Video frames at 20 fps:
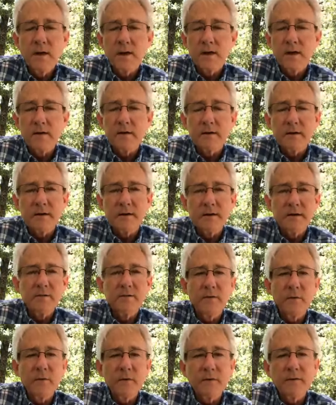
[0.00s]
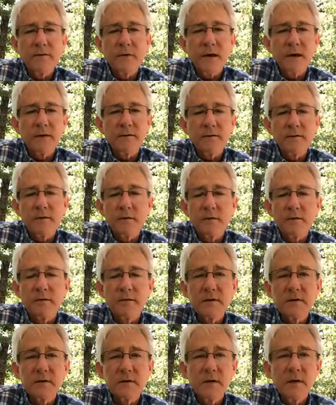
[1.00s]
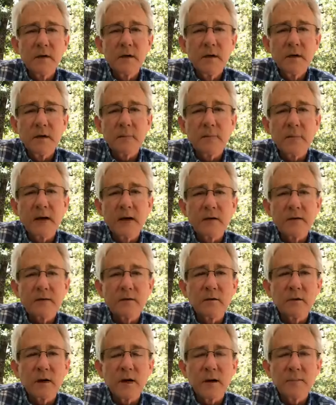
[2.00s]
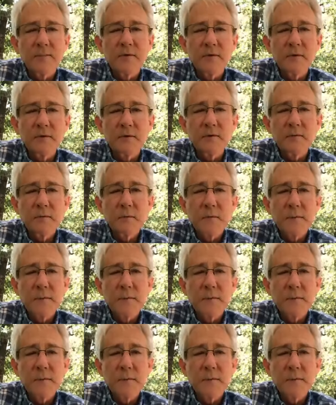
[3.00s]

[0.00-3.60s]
In the 10:45 service, masks are optional.